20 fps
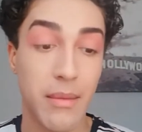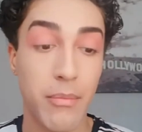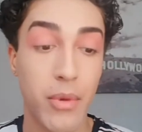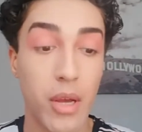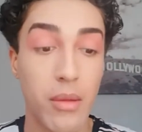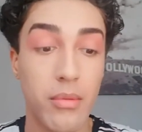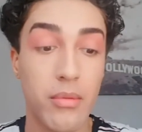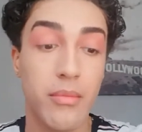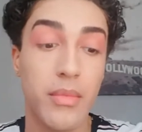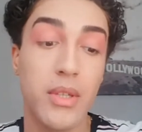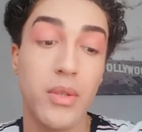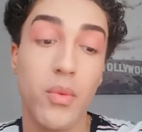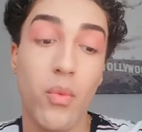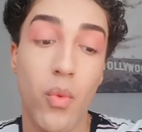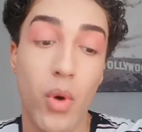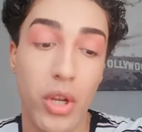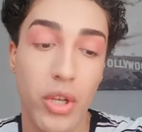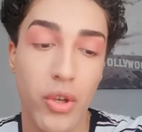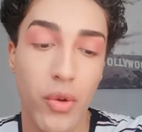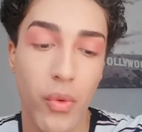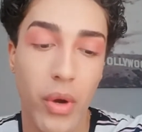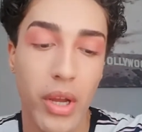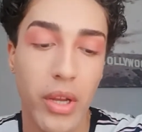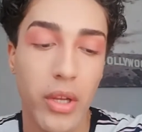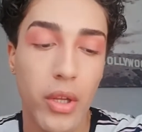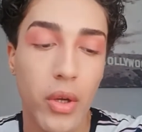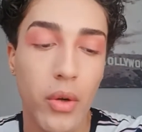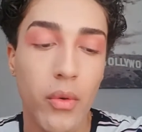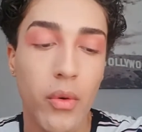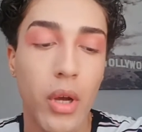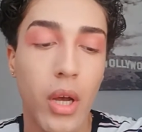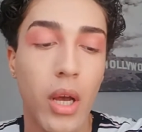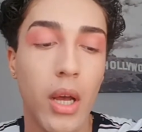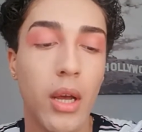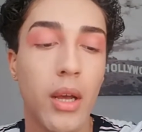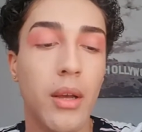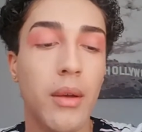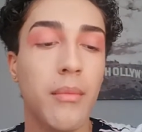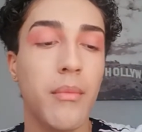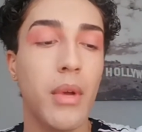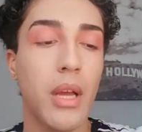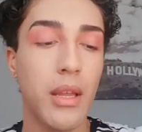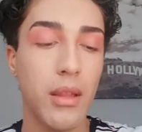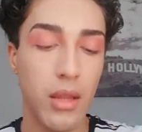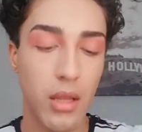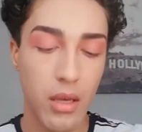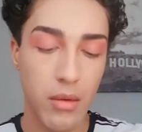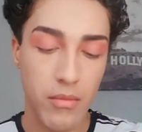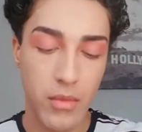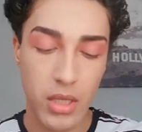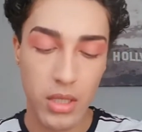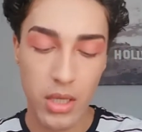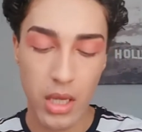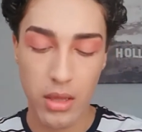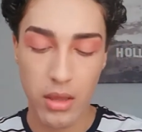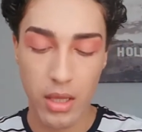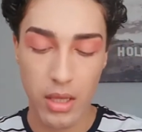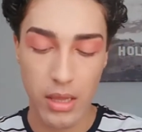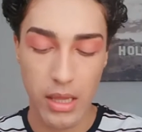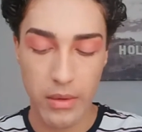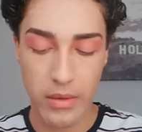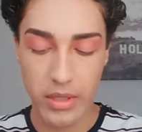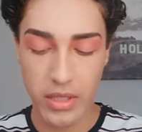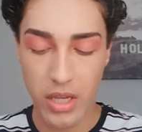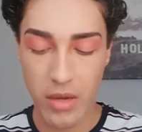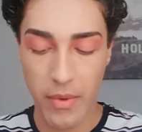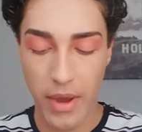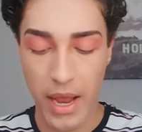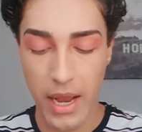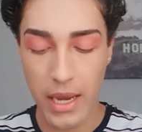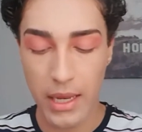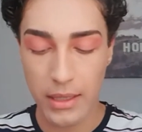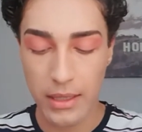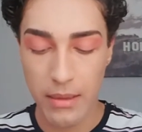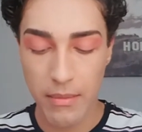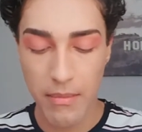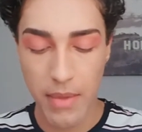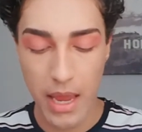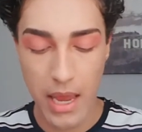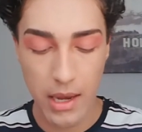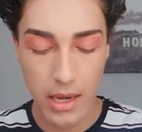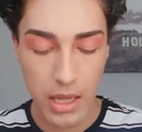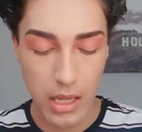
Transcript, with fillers: problem is, what do I do? Um, I think I'm gonna take the Glow Disco palette, and